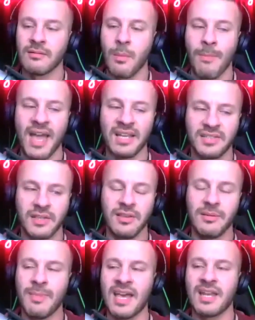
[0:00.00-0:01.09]

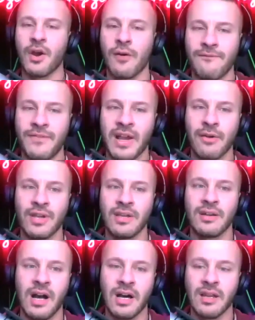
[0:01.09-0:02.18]
Masculine men are very
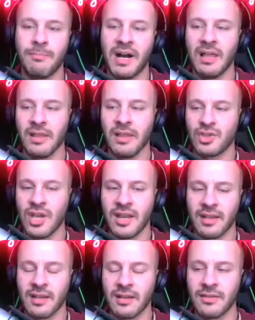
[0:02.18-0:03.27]

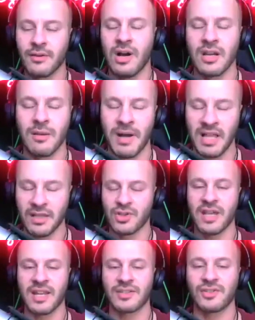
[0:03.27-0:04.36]
unapologetic. They're
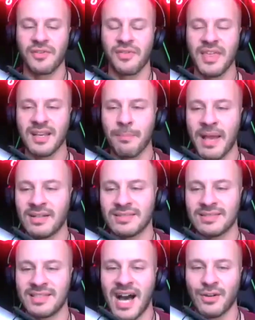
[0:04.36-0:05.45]
unapologetic. Just think
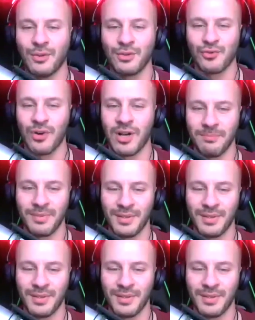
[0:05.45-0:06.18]
about Donald Trump.